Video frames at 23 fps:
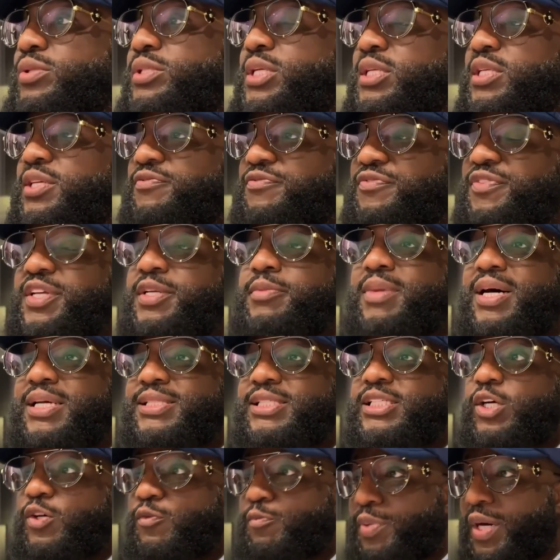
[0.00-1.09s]
to defend
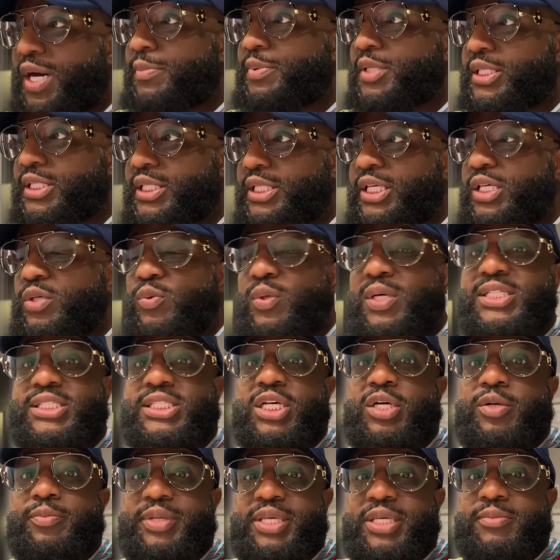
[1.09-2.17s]
myself publicly, it wasn't
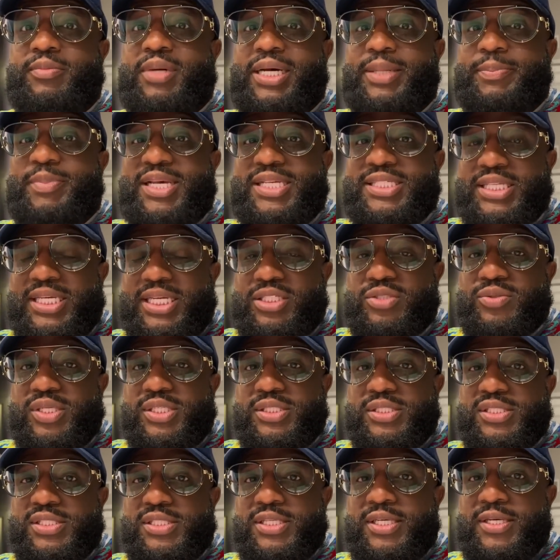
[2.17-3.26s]
going to be in my best
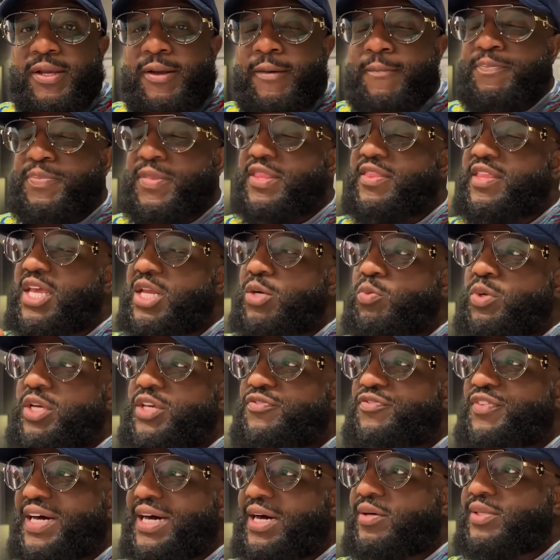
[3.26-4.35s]
interest. Then we
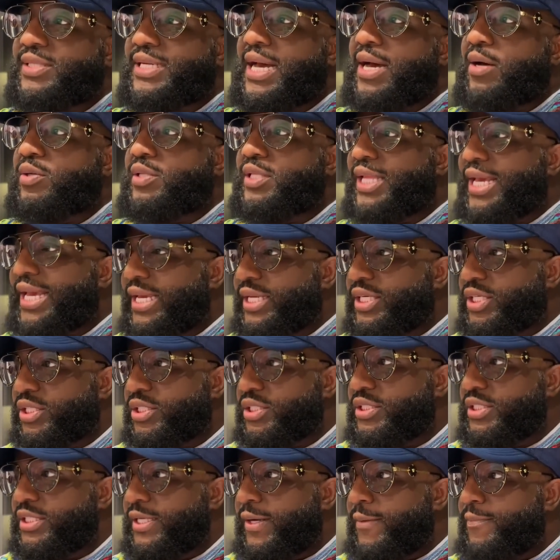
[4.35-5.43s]
found out
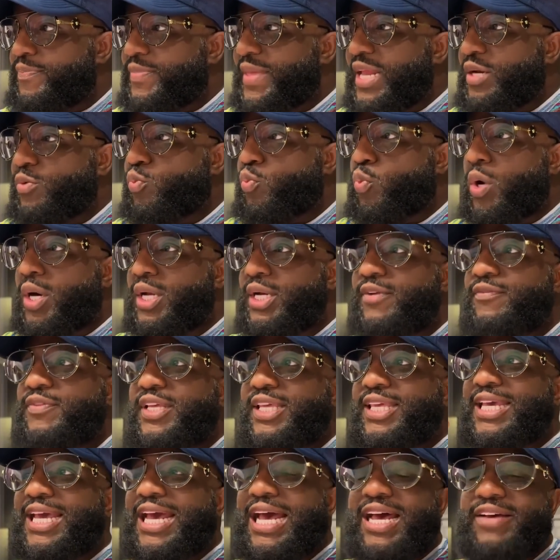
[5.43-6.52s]
later that one of the
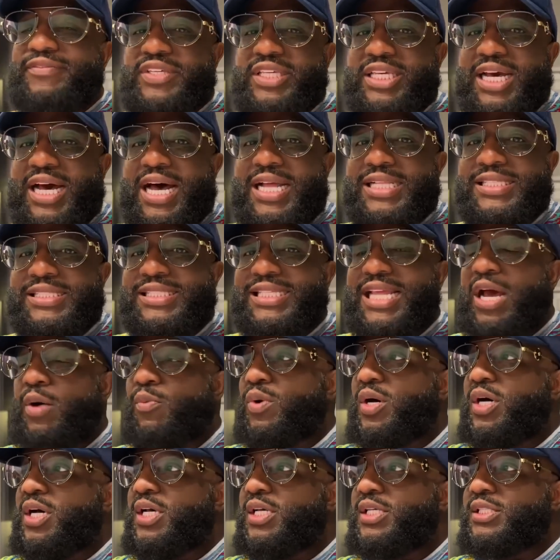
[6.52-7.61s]
caveats that
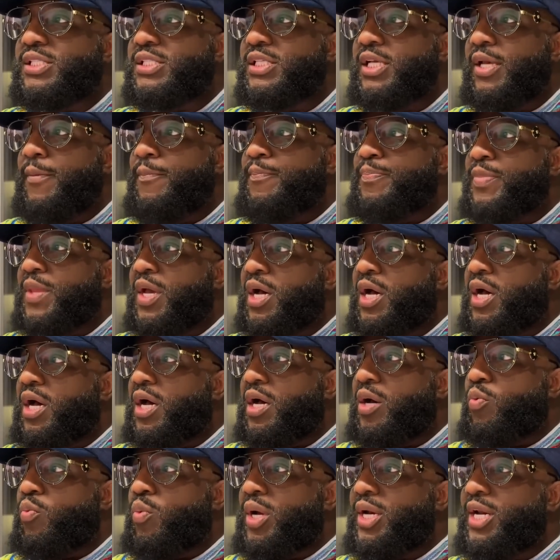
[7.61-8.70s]
was uh,
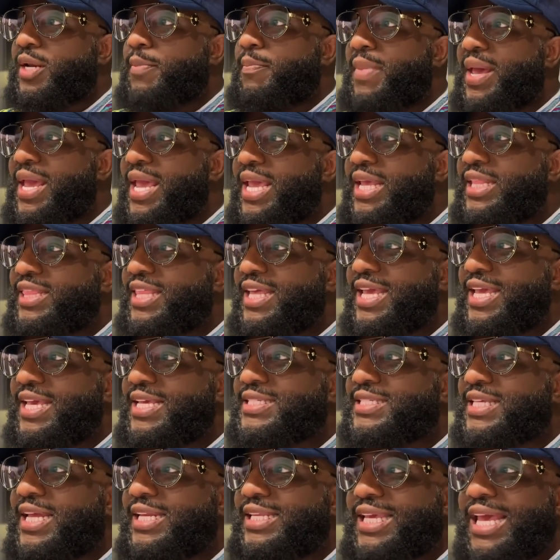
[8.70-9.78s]
one of the main things
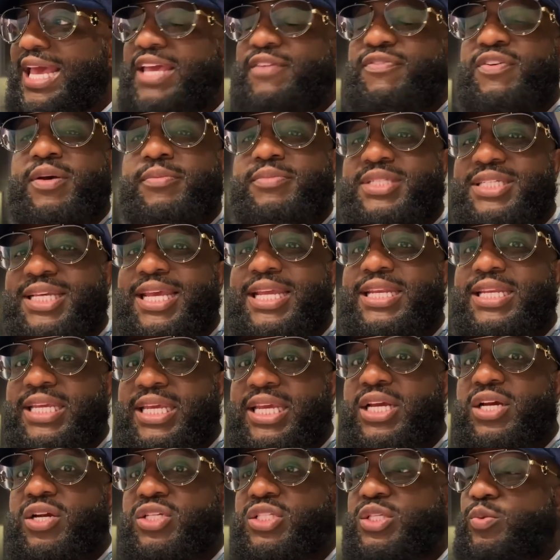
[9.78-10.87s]
that gave him 10
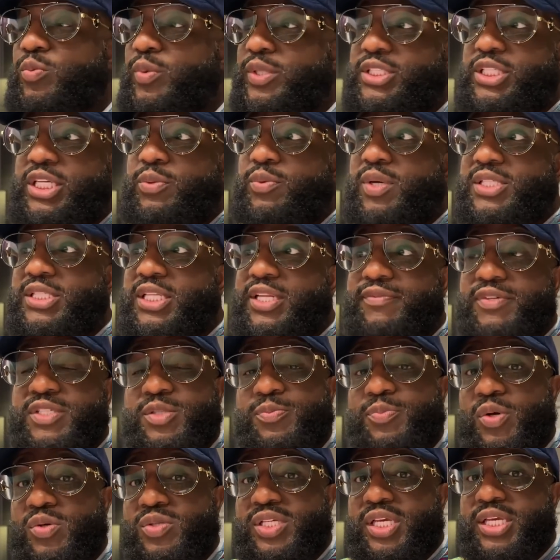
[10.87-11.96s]
years, in which he wasn't even
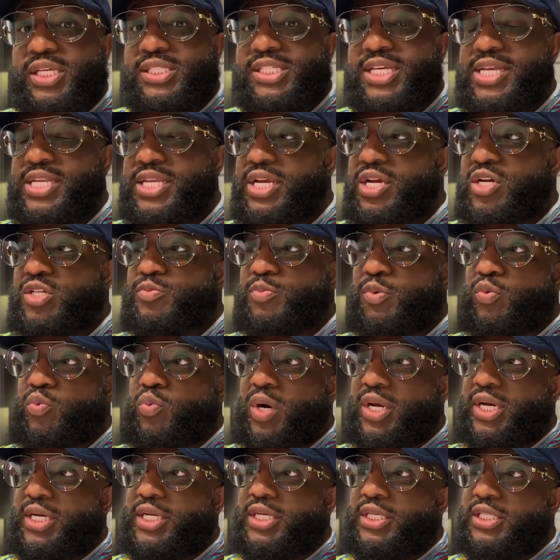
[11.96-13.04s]
supposed to get 10 years, but
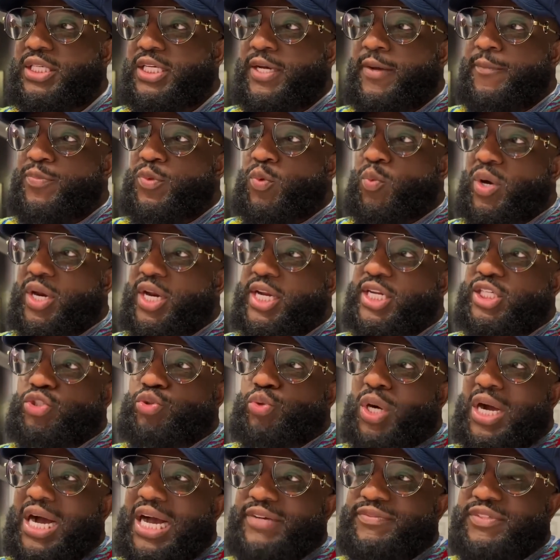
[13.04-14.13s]
one of the one of the
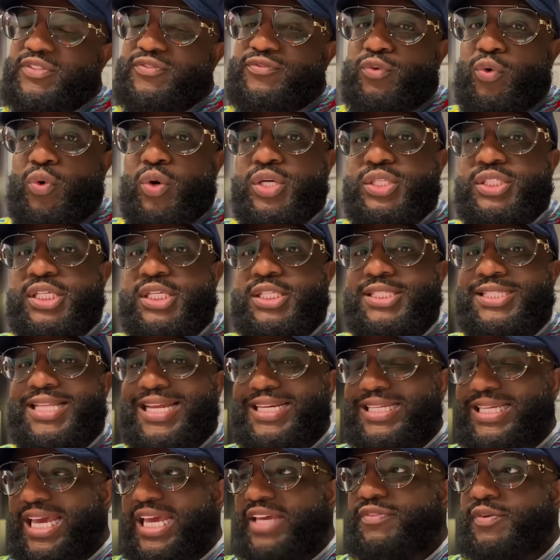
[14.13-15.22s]
driving forces that
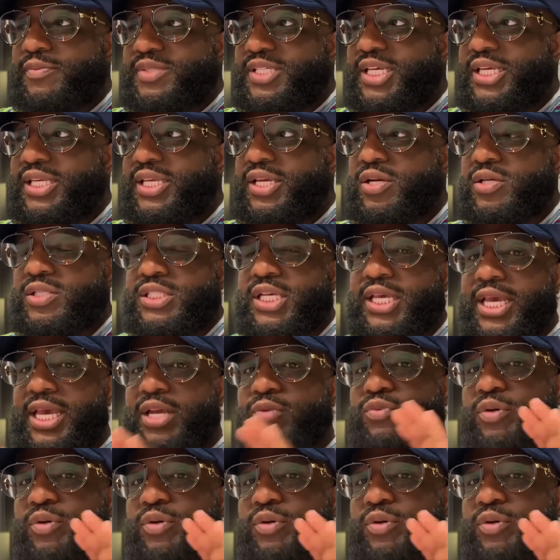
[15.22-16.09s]
gave him 10 years. And